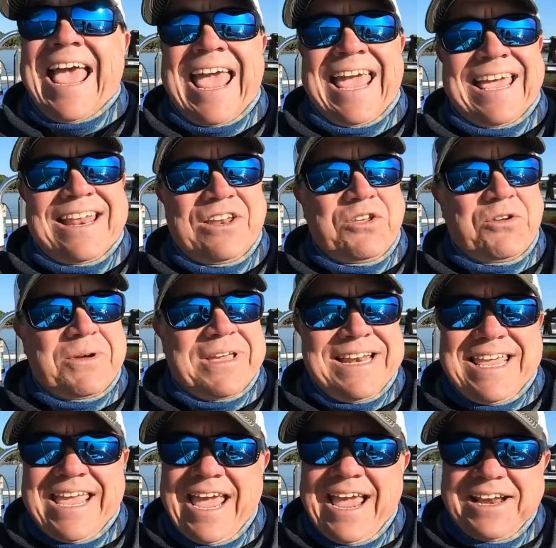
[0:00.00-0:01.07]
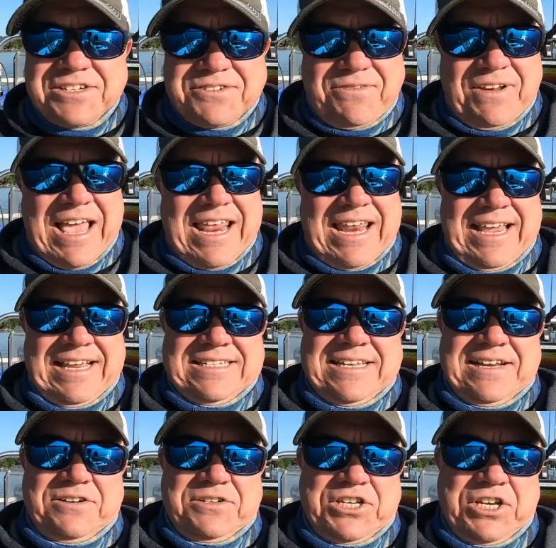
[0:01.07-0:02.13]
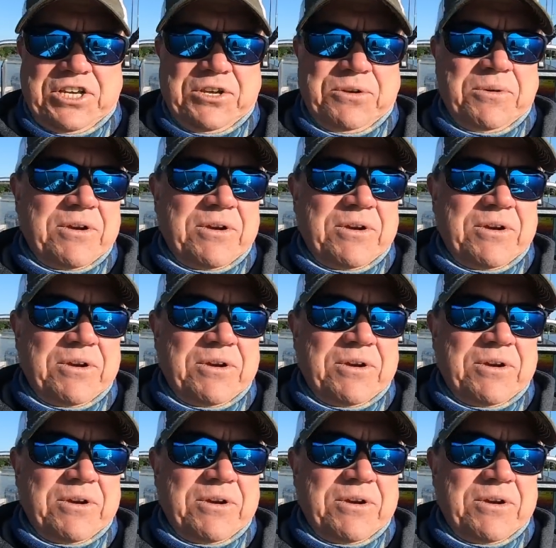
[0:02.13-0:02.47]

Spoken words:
And you can catch flatheads there too,